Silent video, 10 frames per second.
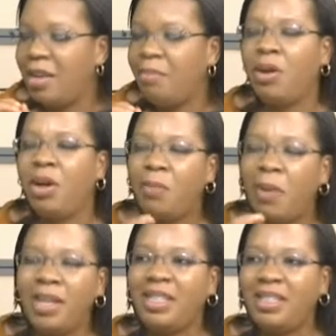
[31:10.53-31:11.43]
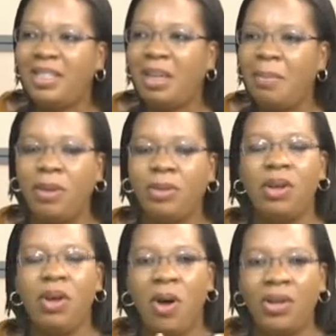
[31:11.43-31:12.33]
because politics is about
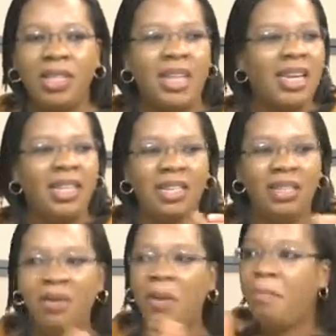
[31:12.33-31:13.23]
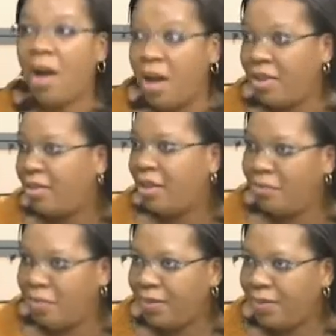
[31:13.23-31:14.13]
understanding the different powers that be